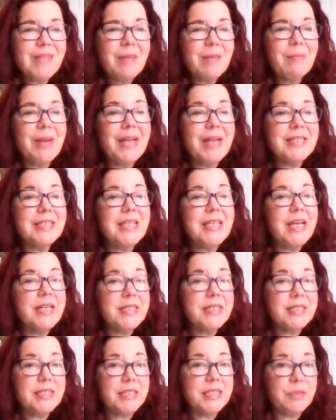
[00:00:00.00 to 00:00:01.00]
But I
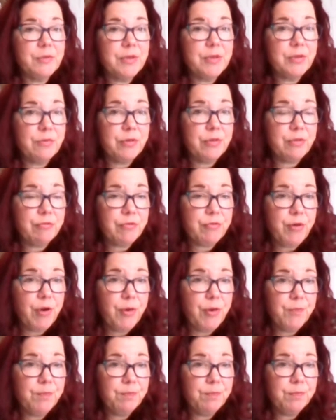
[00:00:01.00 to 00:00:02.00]
decided to stick with
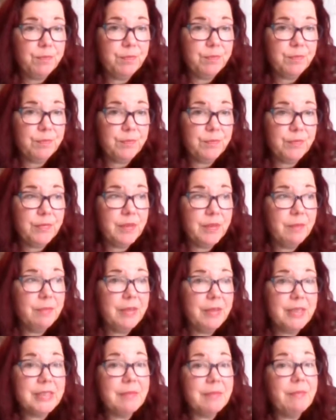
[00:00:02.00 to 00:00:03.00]
erythritol
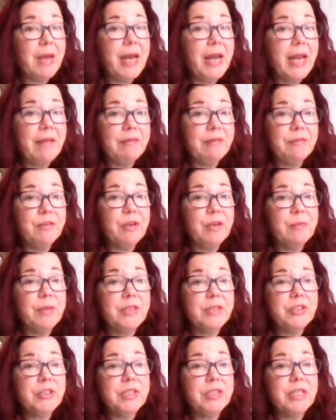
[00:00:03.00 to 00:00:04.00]
because I'm not having very
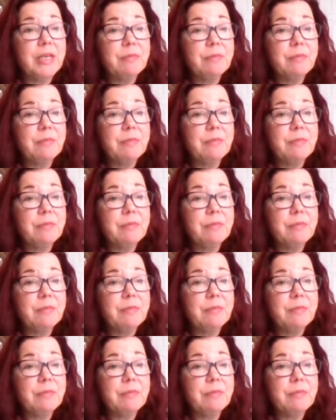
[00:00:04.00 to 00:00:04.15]
much of it.